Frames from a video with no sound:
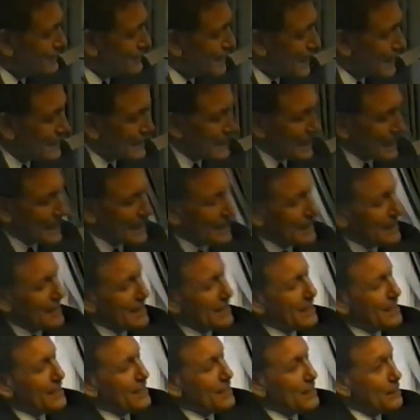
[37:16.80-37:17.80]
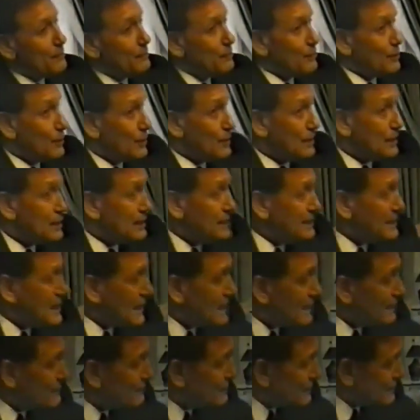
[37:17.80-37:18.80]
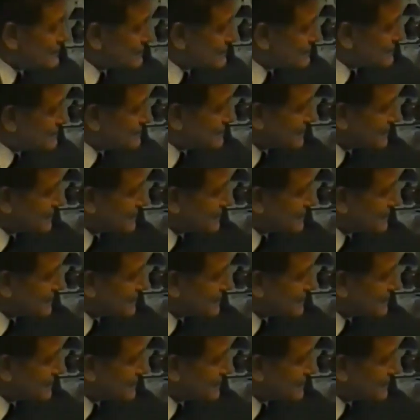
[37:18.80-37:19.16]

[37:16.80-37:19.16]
Nothing. You put it on the television